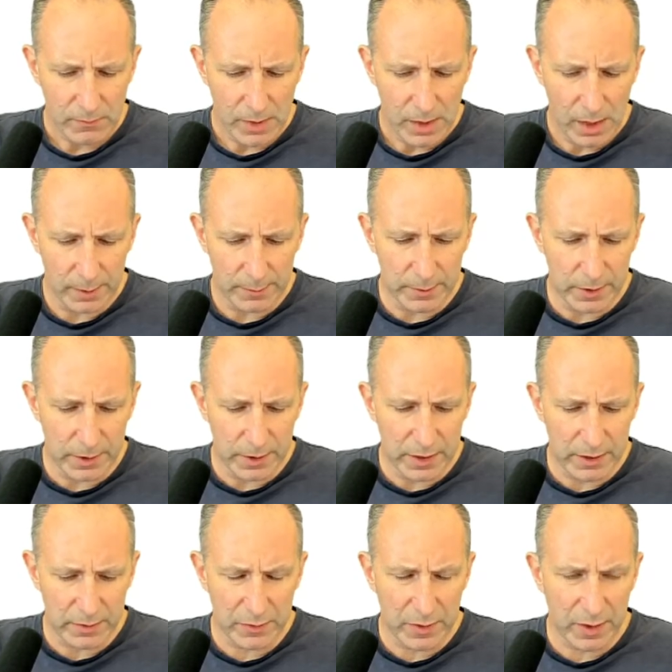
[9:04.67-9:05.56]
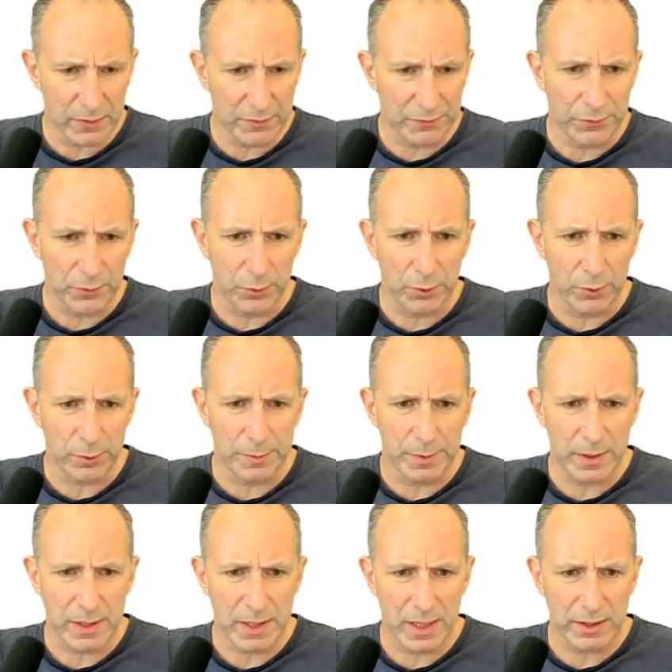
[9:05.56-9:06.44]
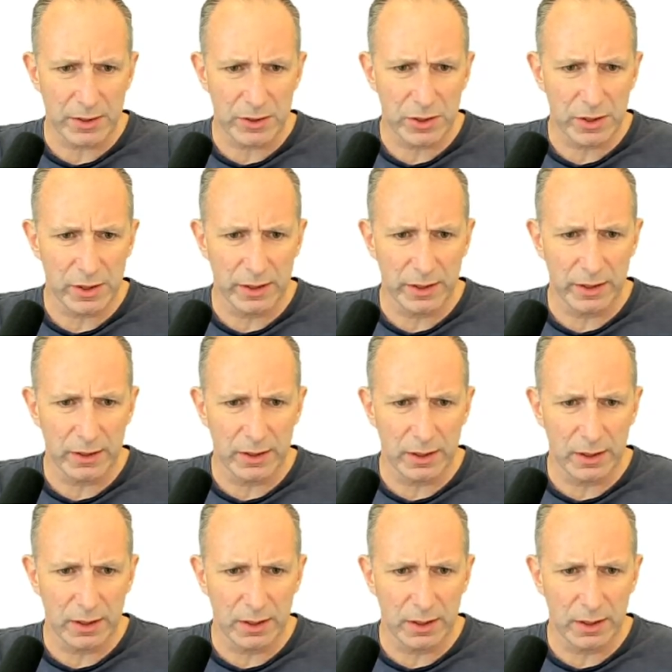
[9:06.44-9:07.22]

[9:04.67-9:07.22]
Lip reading: I'm going to give that a 4 because actually